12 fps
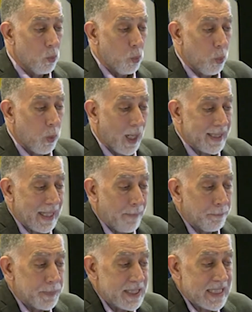what
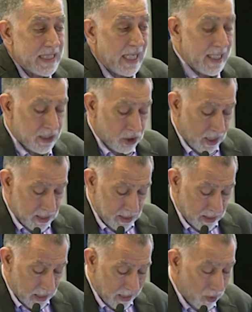I'm saying just
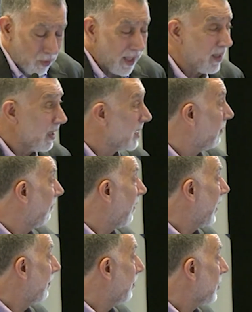now, it is
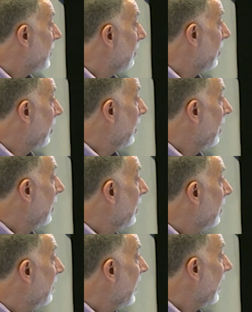very possible
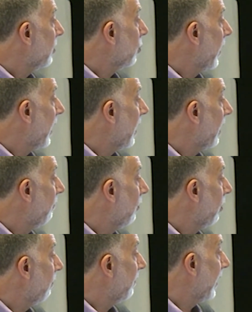that we are
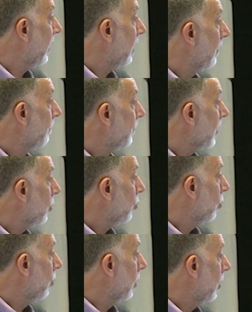evolving
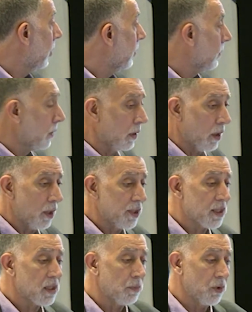toward a
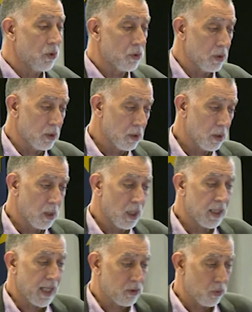distributed
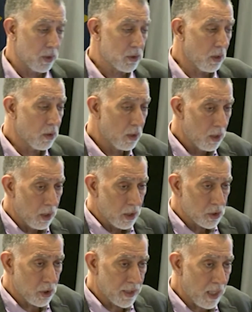network. So
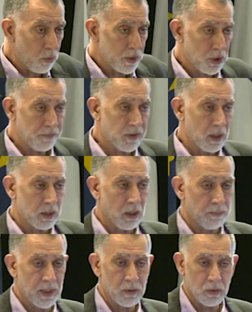now we shift a little
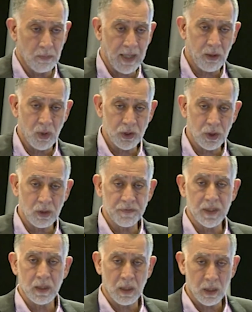bit to my question of
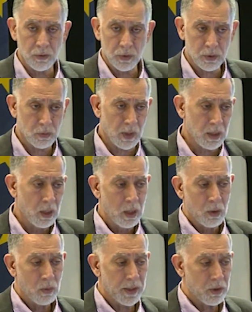scenarios.
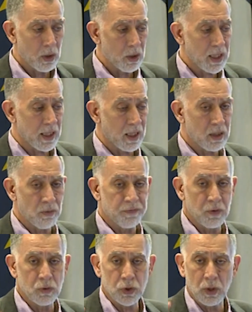When you're looking at the
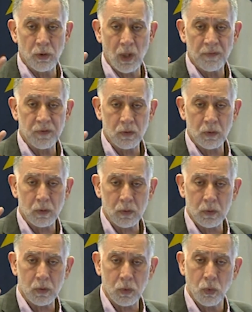future, you have
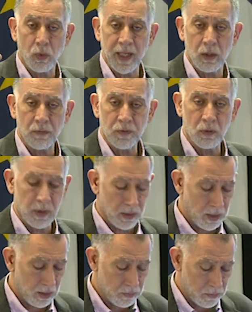two ways of doing
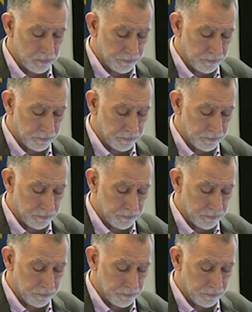that.